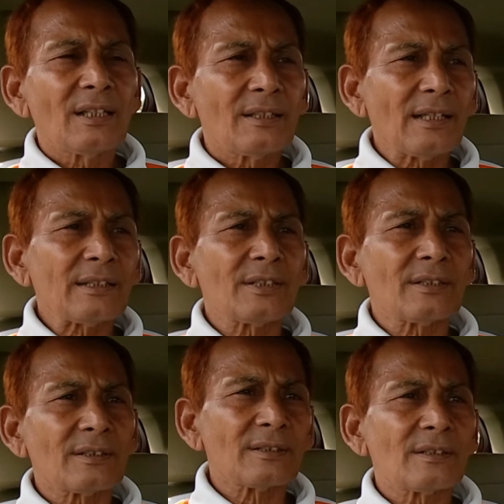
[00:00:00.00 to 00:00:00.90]
But
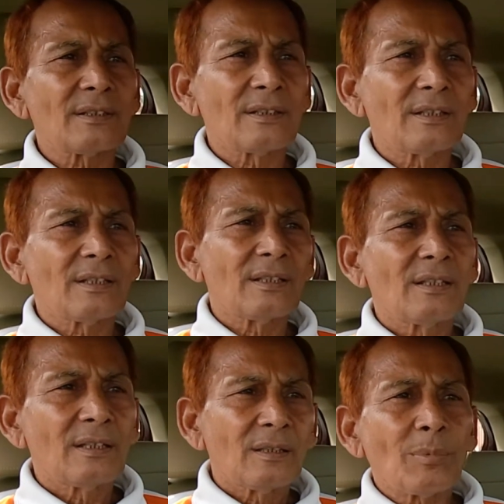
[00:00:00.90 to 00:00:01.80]
child has a lot of
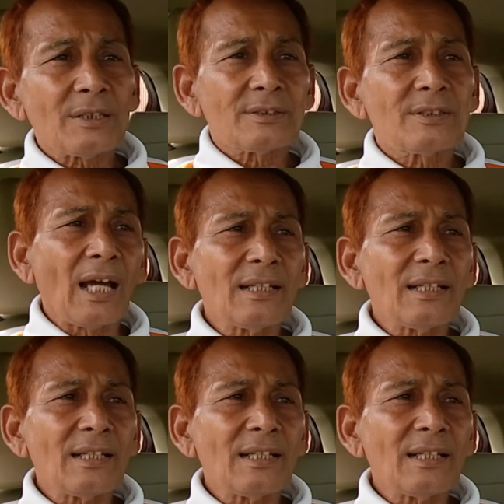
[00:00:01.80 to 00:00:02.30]
experience.